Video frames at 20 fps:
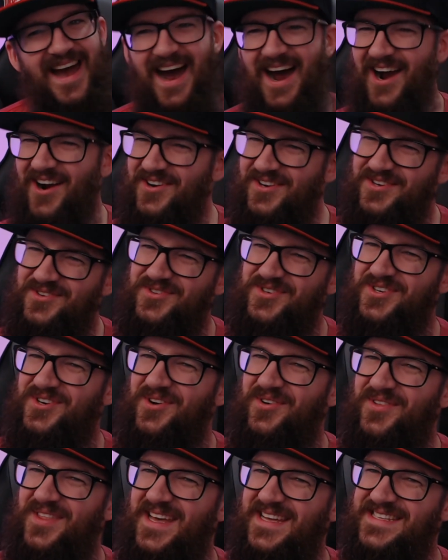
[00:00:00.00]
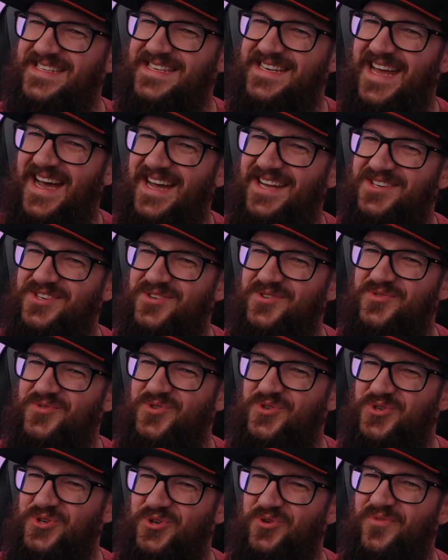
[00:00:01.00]
Are you sure that's not too
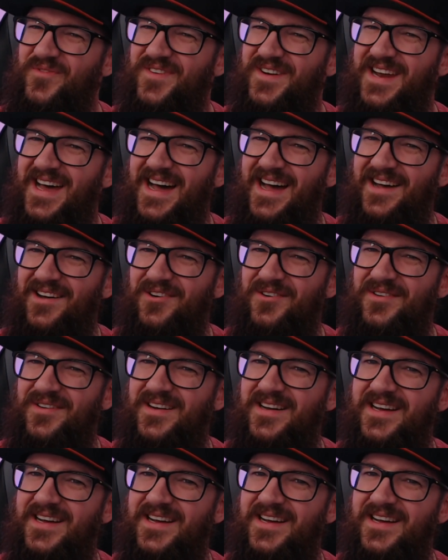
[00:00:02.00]
juvenile?